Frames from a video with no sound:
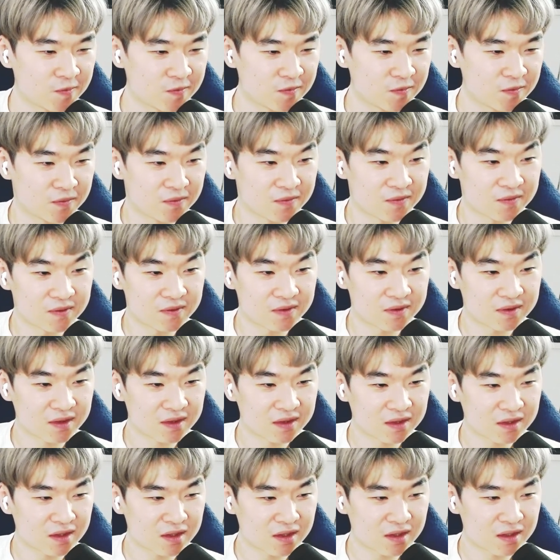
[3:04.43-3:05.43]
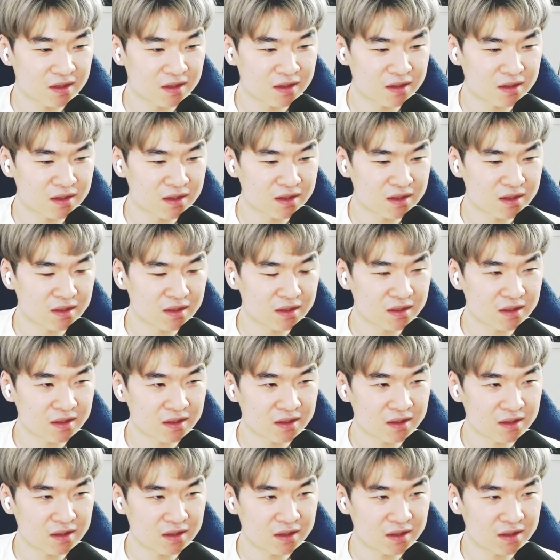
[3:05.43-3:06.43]

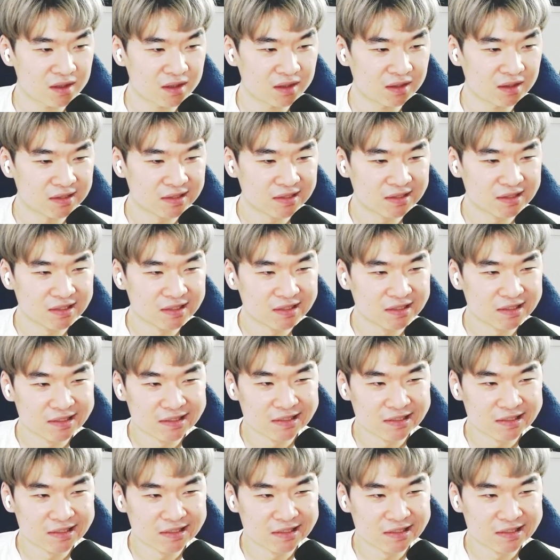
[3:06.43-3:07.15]
(no one is talking)